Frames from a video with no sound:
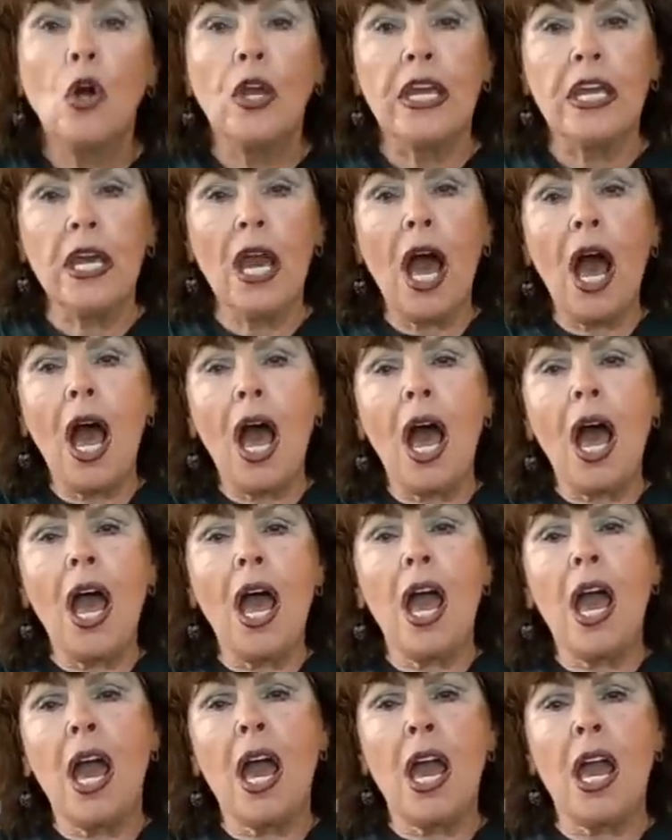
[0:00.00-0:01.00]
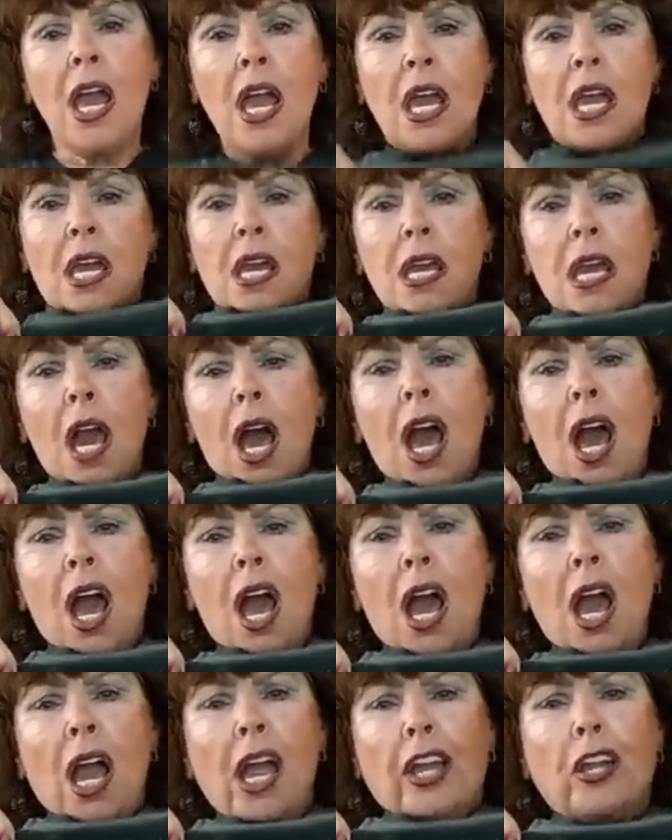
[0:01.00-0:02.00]
Yay!
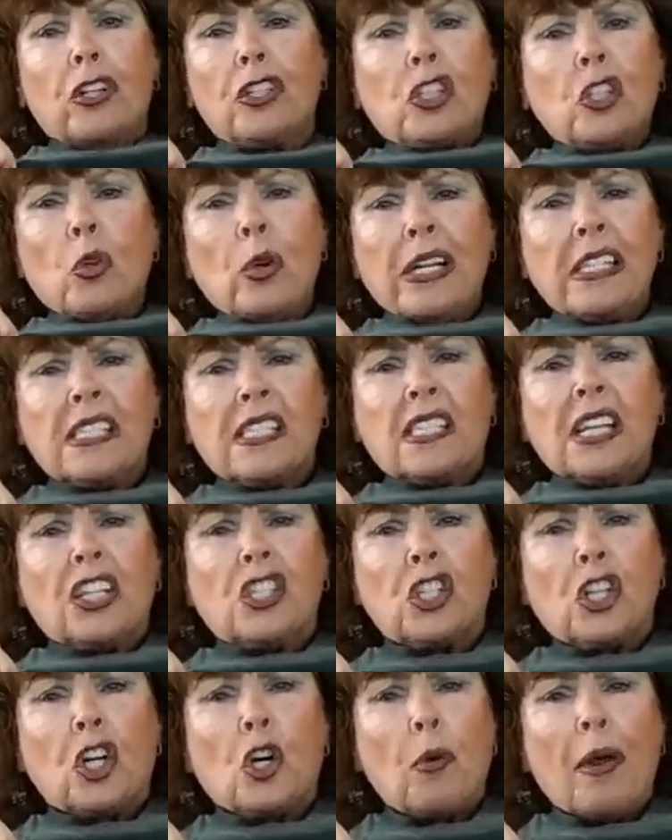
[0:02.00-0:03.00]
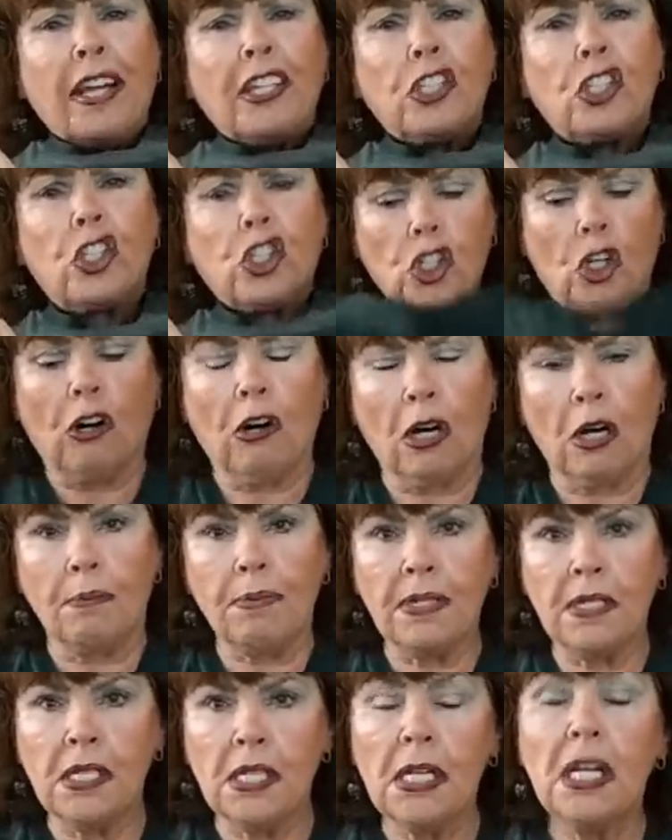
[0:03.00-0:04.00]
Yay! You're doing such a great
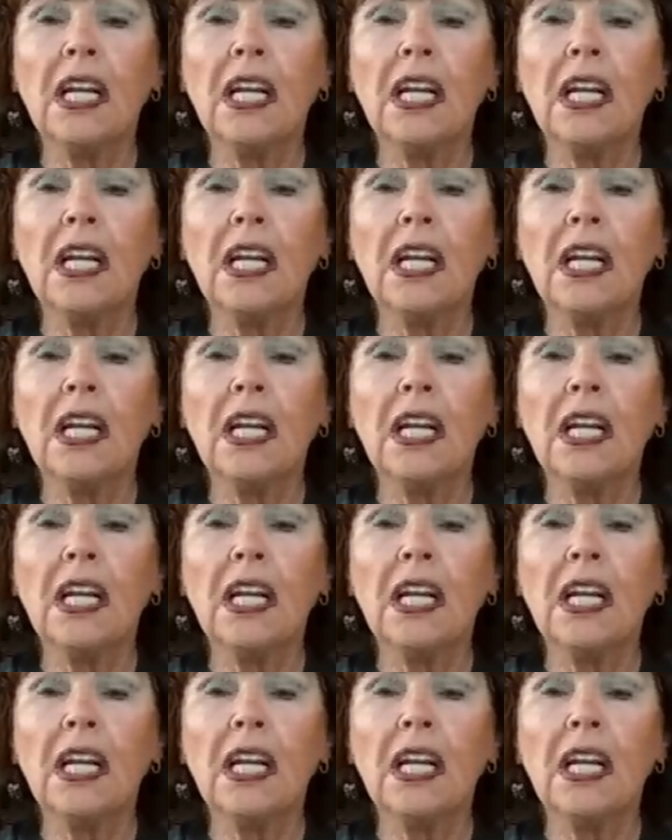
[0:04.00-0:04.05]
job.